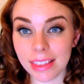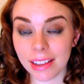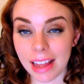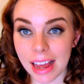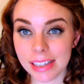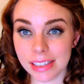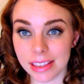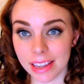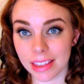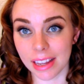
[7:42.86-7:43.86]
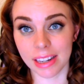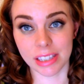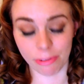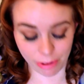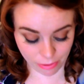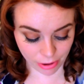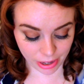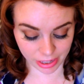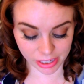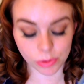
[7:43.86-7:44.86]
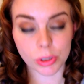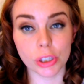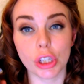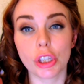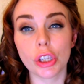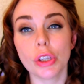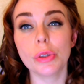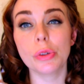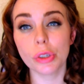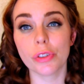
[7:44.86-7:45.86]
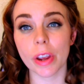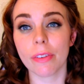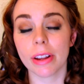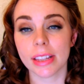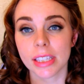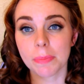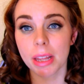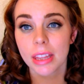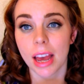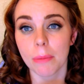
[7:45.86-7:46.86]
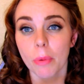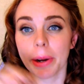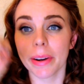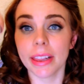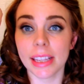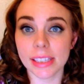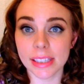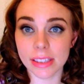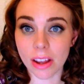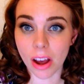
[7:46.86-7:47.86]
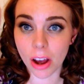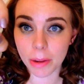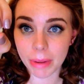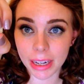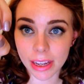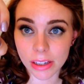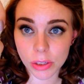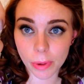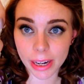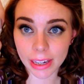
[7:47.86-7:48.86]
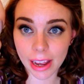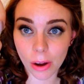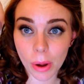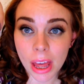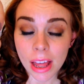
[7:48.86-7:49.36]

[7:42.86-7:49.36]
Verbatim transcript: the last thing that is a favorite, and this was a huge favorite this month, I'm wearing these on my nails right now.